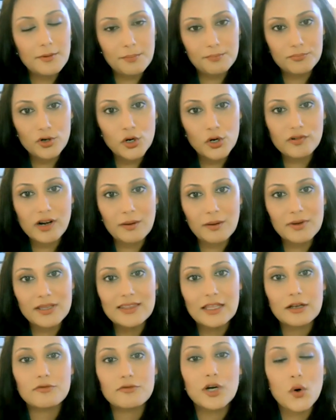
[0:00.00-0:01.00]
programming
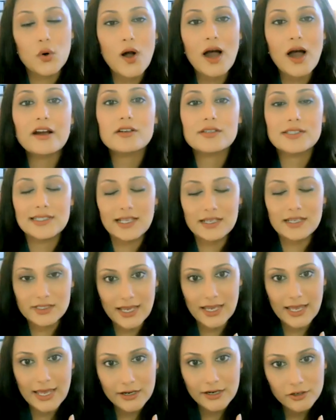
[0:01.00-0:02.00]
that requires
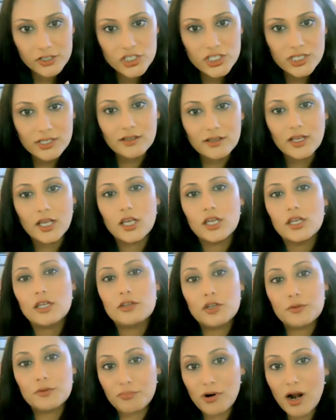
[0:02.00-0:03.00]
less energy,
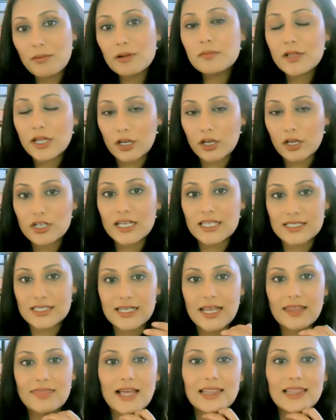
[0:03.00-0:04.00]
you probably could
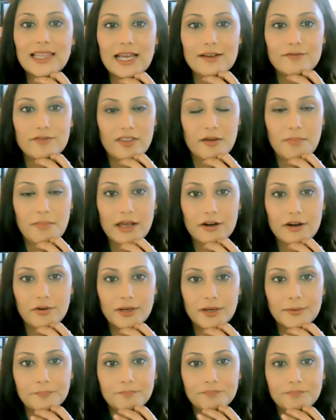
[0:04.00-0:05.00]
extend that life of the
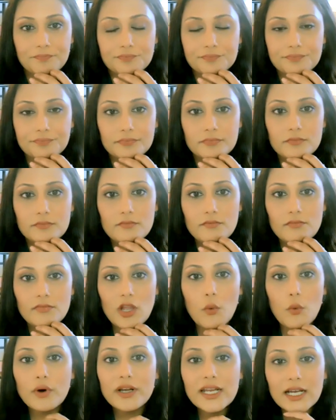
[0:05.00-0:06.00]
battery.
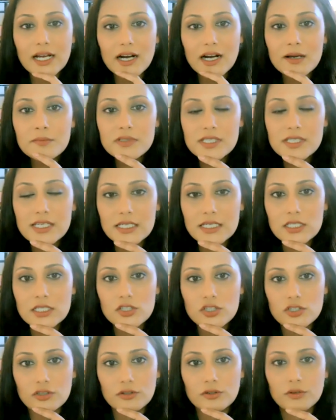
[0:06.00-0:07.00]
When it comes
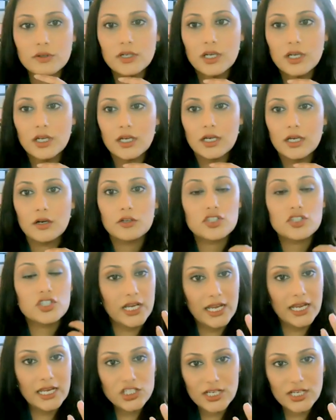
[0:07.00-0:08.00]
into
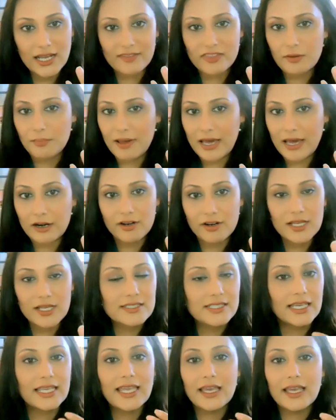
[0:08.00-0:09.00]
changing at the battery,
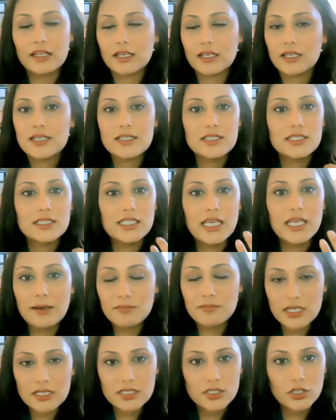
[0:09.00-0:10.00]
it's again,
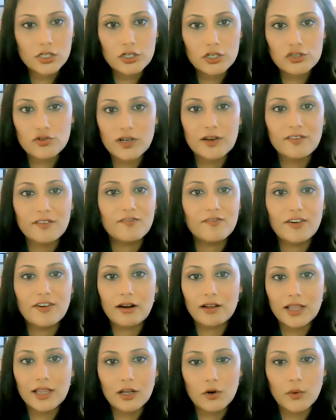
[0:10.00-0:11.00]
same day surgery,
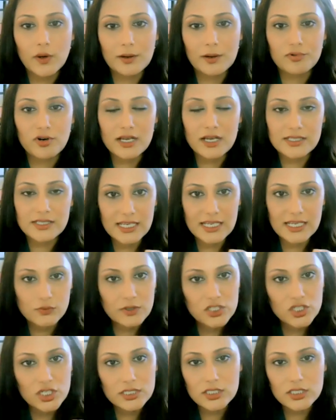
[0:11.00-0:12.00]
fairly quick process.
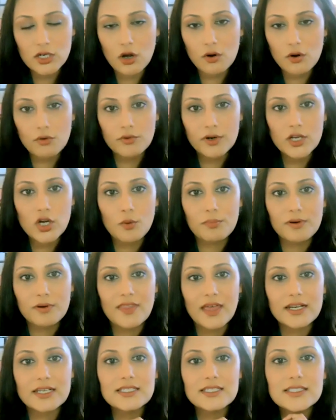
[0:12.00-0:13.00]
We just reopen
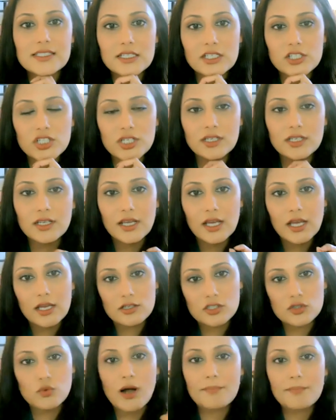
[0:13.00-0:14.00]
that incision,
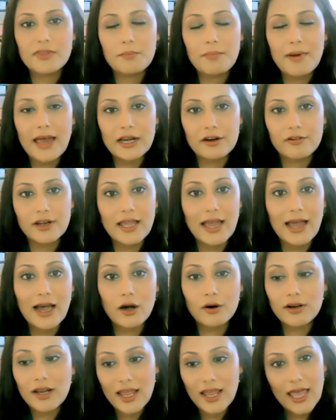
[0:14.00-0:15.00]
swap the battery
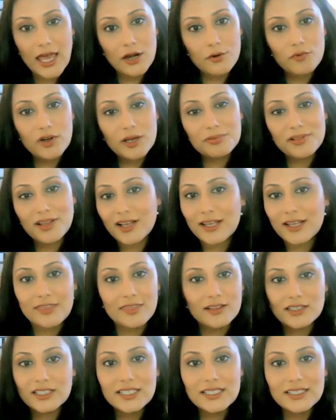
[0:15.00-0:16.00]
out, and replug in
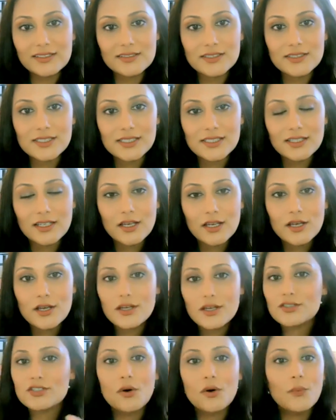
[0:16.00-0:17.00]
the leads.
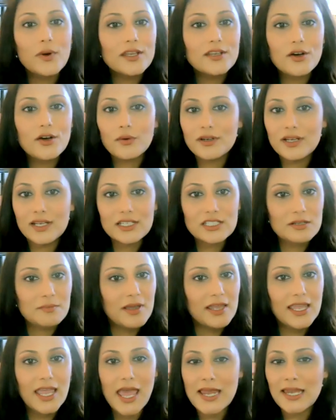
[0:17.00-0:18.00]
So we don't need to
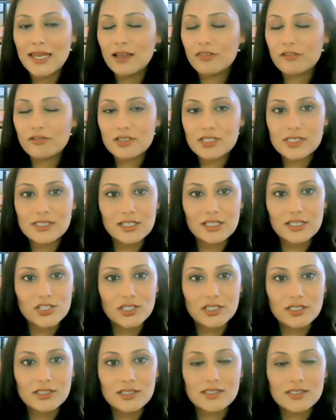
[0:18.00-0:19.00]
make any other
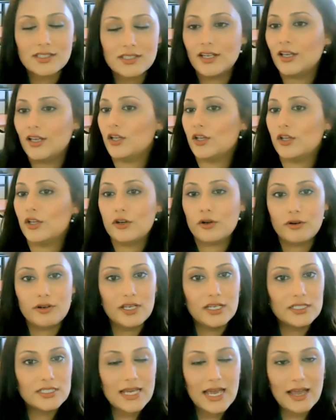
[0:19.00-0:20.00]
incisions. You don't
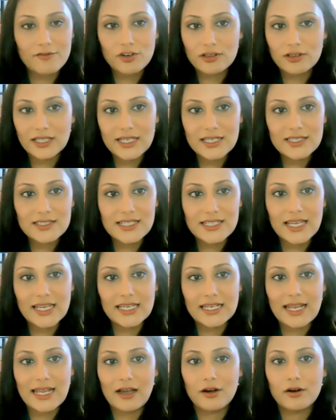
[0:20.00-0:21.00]
need to have your leads
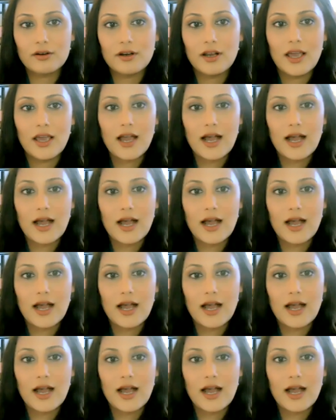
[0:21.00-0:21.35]
taken out.